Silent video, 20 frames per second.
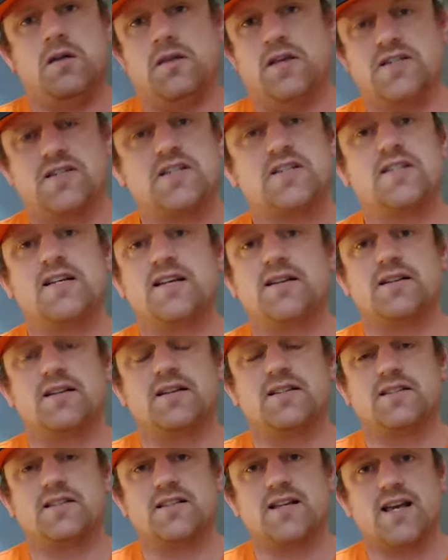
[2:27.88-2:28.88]
this is it.
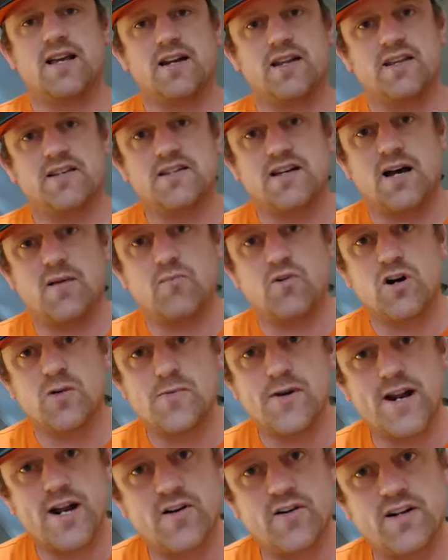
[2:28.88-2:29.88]
This is the end of the Thom
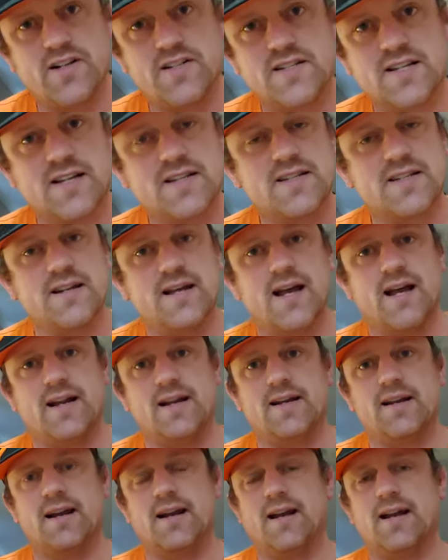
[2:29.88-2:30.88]
Brennaman era in
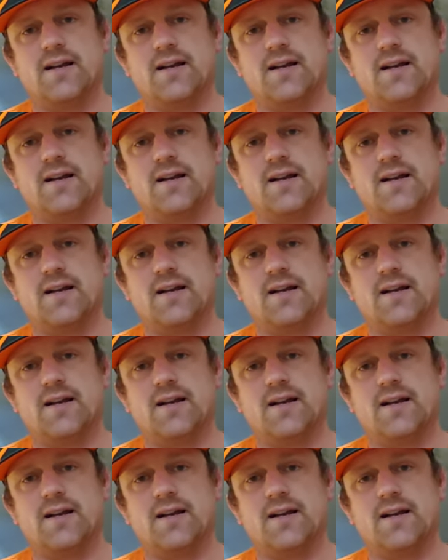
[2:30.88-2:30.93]
Cincinnati.